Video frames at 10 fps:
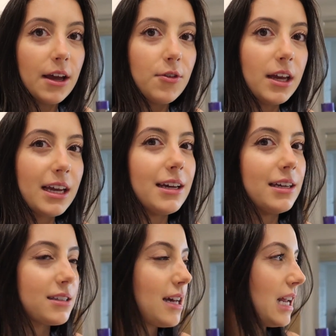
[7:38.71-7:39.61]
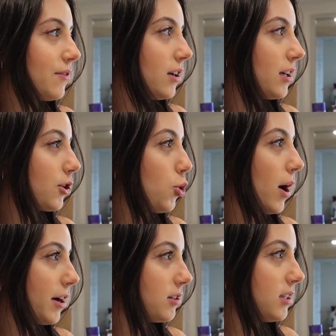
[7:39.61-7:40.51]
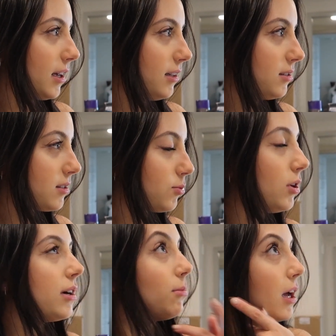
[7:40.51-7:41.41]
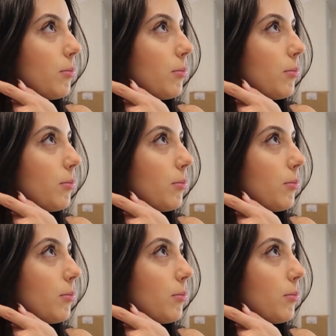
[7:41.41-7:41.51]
I feel like it is kind of an acquired taste, well, in my